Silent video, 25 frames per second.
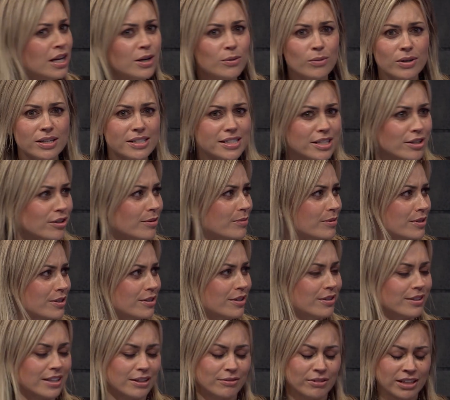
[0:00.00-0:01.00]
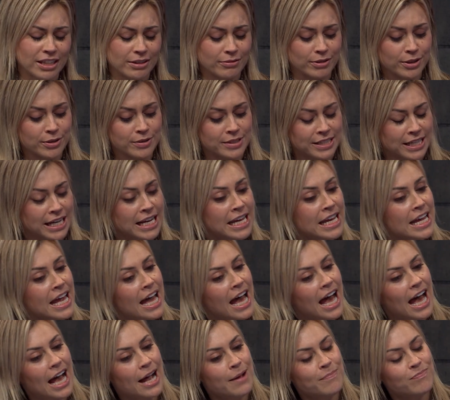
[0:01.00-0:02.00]
What a terrible song. They really ruined it.
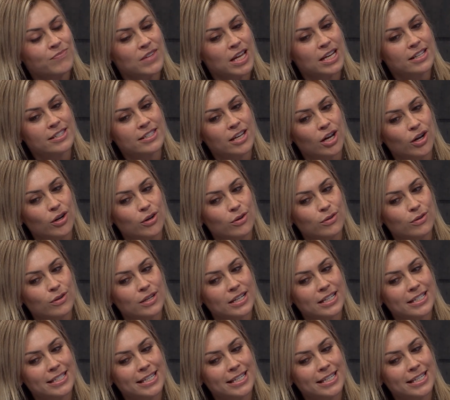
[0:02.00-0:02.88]
So,